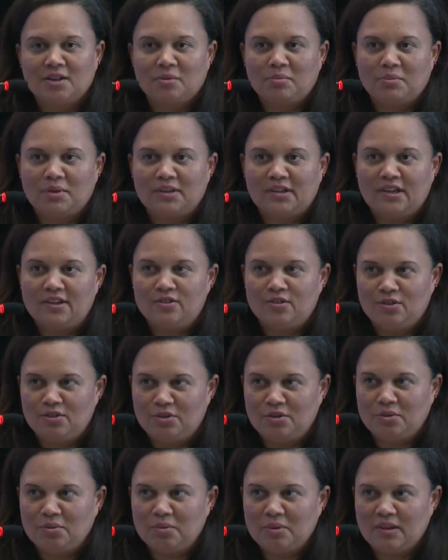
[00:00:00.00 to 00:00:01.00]
but as you
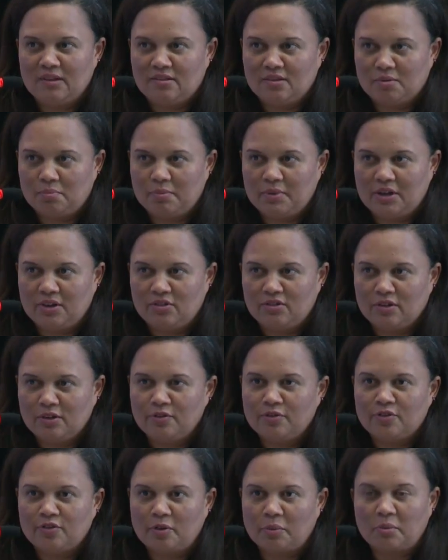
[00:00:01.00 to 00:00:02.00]
know, there's a big
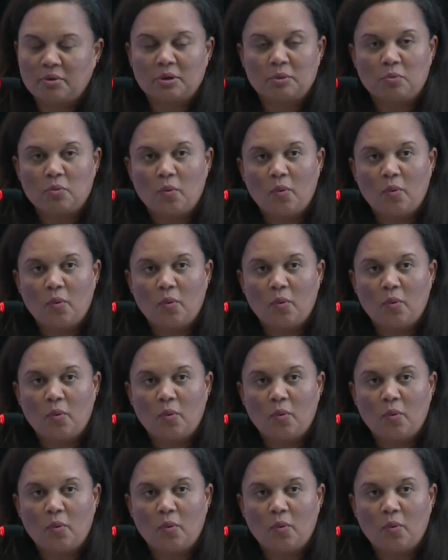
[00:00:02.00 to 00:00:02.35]
shift from group